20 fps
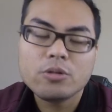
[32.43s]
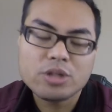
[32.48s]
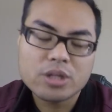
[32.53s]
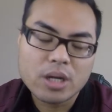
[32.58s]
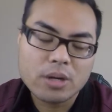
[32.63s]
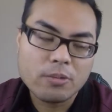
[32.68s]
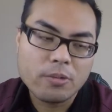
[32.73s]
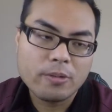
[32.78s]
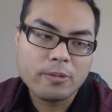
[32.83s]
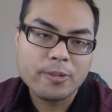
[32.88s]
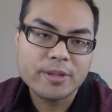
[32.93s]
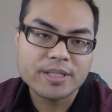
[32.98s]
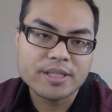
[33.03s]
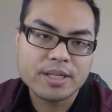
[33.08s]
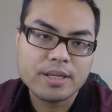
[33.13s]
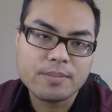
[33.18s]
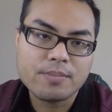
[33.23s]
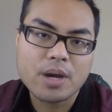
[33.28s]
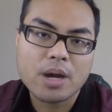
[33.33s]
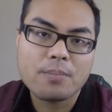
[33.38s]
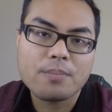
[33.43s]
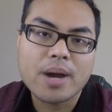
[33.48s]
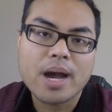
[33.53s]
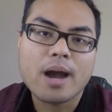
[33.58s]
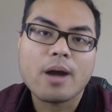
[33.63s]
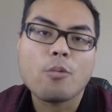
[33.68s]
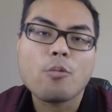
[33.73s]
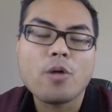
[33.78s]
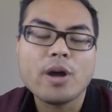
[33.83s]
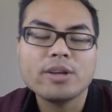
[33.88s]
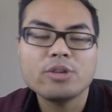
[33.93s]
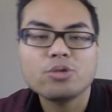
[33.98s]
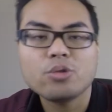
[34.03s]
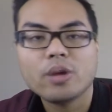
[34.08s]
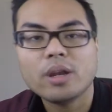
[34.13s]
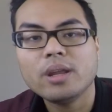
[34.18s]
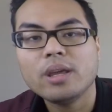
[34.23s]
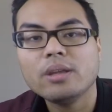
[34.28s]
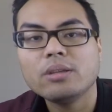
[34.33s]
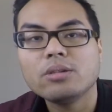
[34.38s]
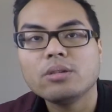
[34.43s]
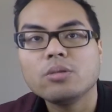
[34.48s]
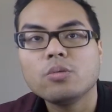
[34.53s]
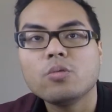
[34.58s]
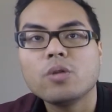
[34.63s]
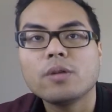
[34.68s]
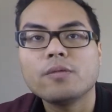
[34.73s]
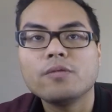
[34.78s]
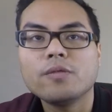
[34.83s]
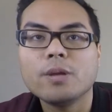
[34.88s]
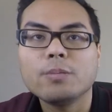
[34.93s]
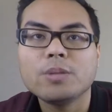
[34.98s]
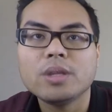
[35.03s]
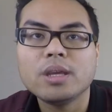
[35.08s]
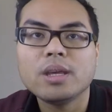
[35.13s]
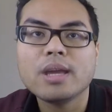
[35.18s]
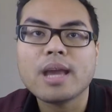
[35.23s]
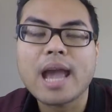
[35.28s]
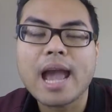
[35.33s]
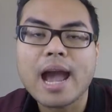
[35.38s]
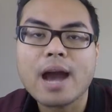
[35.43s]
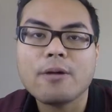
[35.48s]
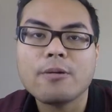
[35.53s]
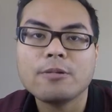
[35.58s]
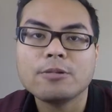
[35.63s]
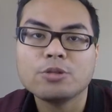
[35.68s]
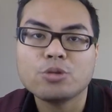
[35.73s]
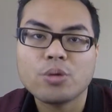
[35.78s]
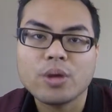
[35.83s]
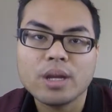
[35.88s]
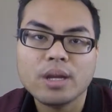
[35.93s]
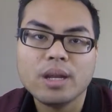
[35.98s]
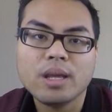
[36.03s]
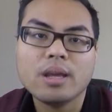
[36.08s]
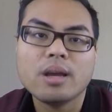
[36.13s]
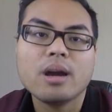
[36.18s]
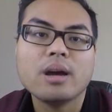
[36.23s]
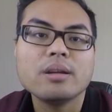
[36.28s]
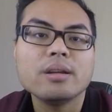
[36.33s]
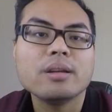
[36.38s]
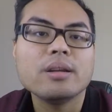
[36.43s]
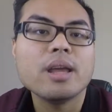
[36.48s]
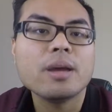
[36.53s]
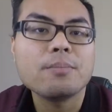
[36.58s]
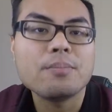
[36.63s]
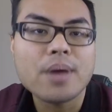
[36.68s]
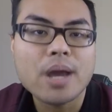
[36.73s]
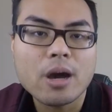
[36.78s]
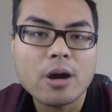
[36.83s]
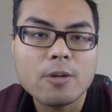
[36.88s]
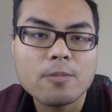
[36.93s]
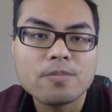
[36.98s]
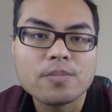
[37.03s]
generally receive about 120 to 150 hour training under their belt.